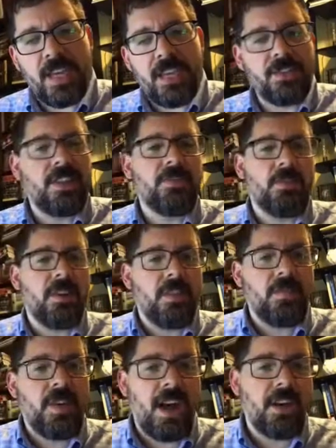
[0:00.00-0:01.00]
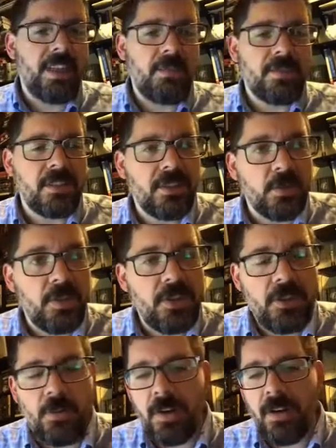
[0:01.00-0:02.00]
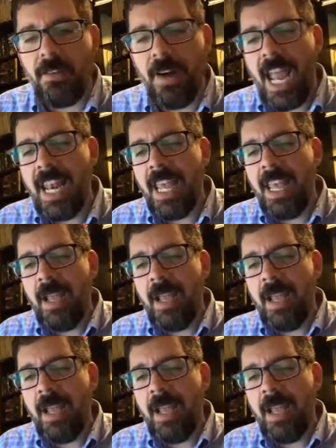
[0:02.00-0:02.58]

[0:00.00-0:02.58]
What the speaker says: It's because one of the file names is a little bit shorter, right?